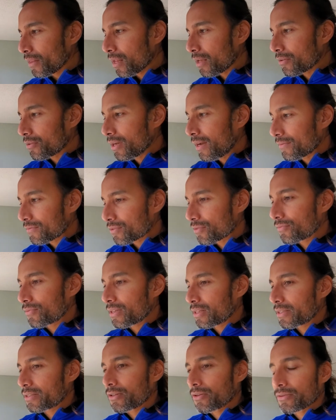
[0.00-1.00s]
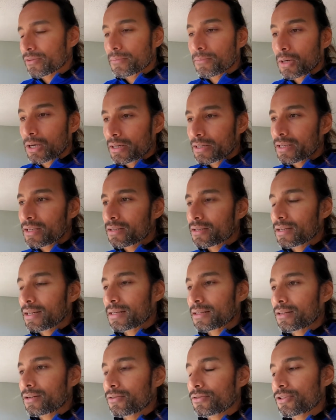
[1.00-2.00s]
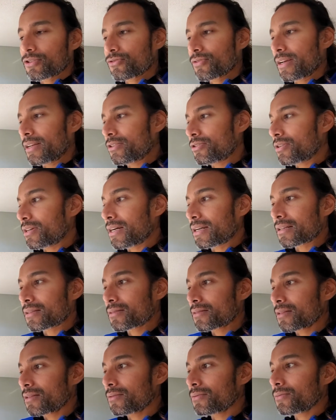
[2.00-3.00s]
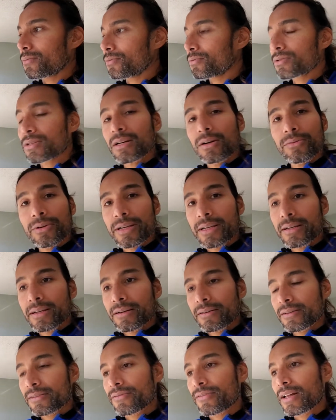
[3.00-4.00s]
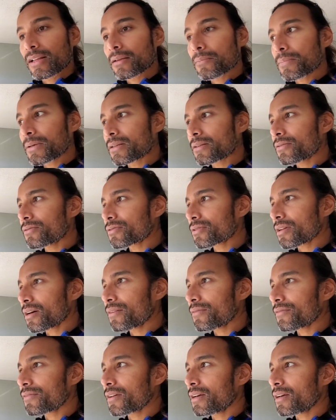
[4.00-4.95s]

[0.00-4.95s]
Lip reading: You have to really know the market. You got to know the trends. You got to see who's going in there and developing new stuff.